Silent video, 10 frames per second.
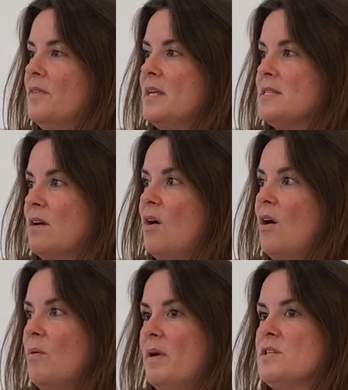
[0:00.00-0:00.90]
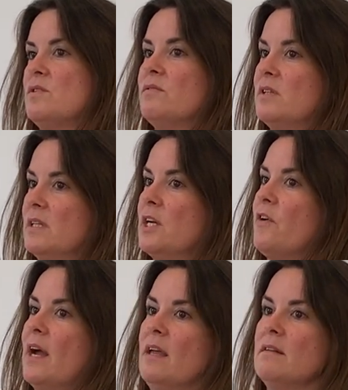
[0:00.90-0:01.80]
there's a whole bunch of really
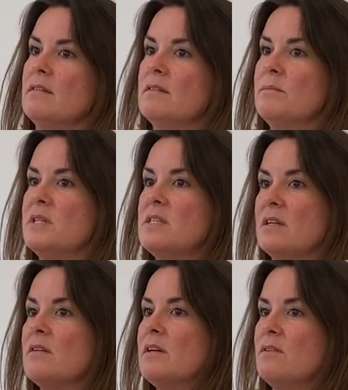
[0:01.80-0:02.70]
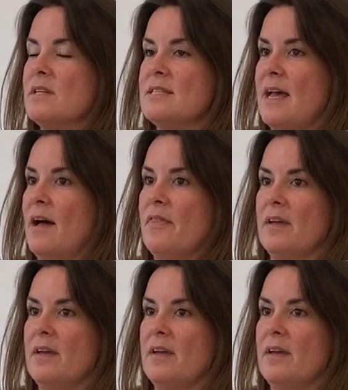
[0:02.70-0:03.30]
great material that's out